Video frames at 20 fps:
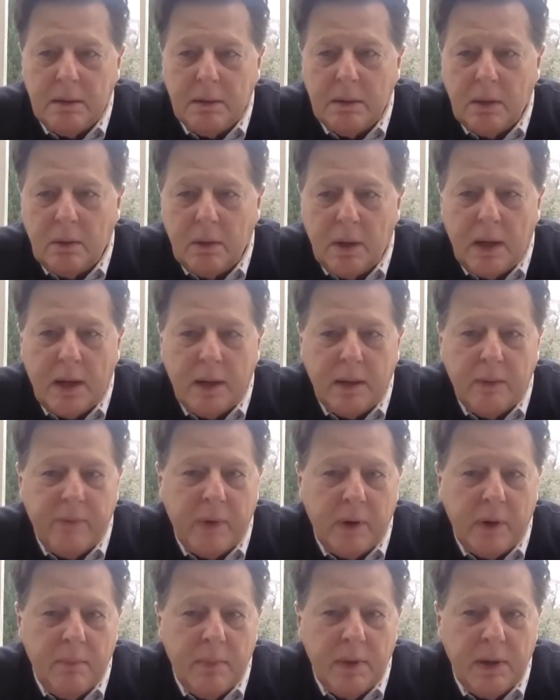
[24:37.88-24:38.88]
a lot of
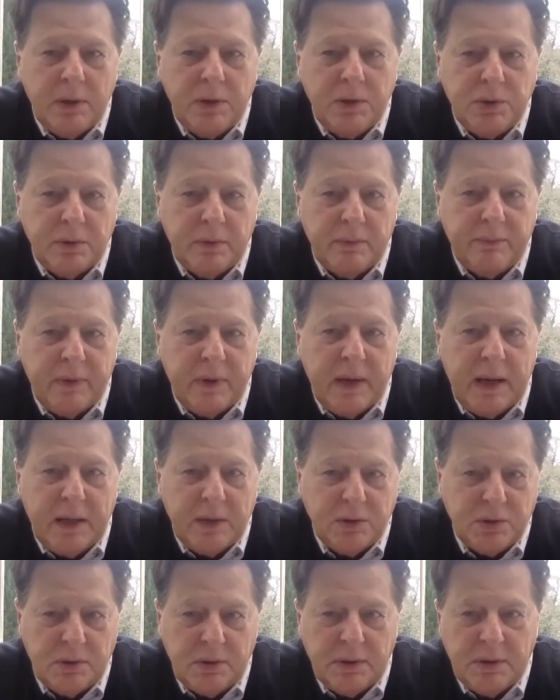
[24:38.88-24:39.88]
our major
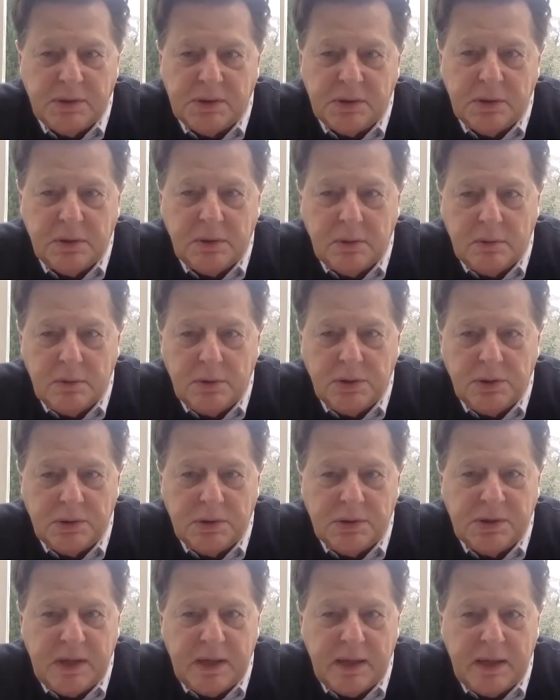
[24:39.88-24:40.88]
financial
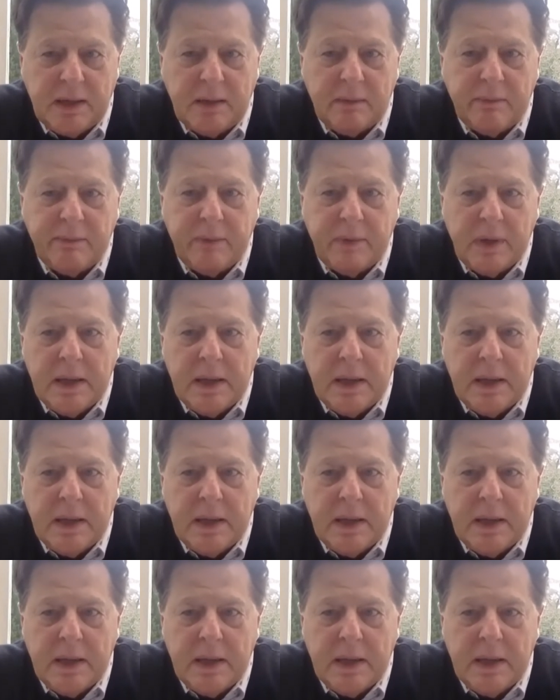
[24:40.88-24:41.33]
institutions have,